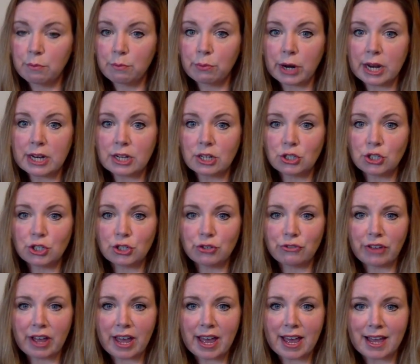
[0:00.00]
Brenda
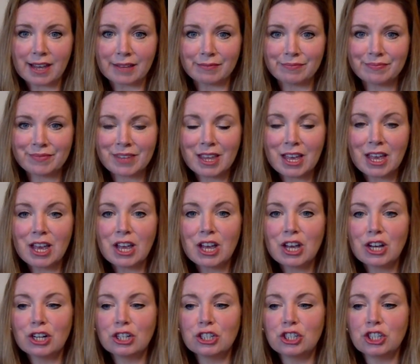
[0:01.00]
Gervais.
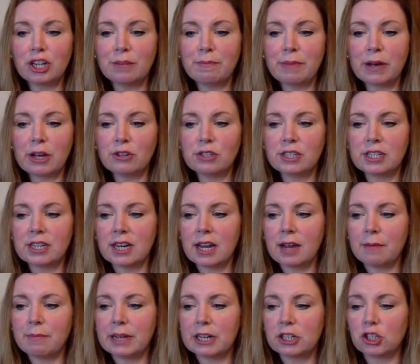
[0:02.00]
She posted
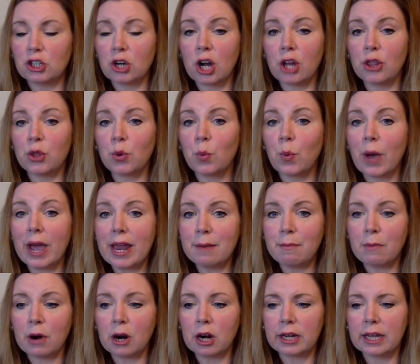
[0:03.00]
a picture on the way
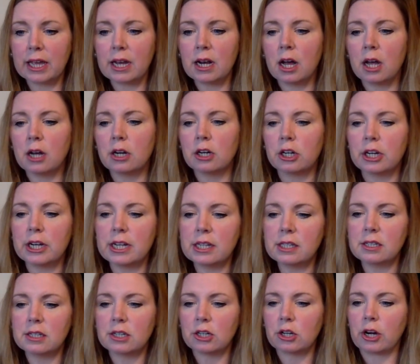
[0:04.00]
to market on her
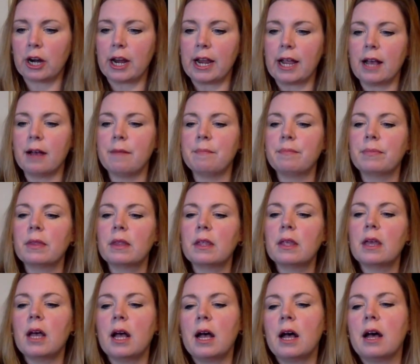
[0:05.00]
Instagram
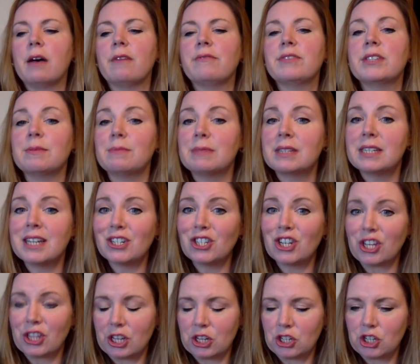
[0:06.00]
of some
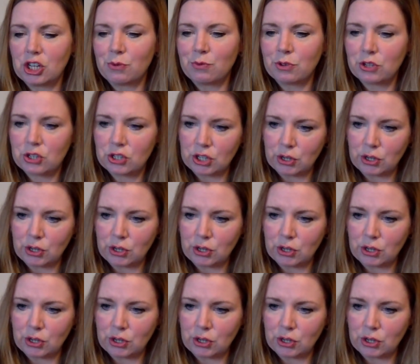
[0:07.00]
stitching that she was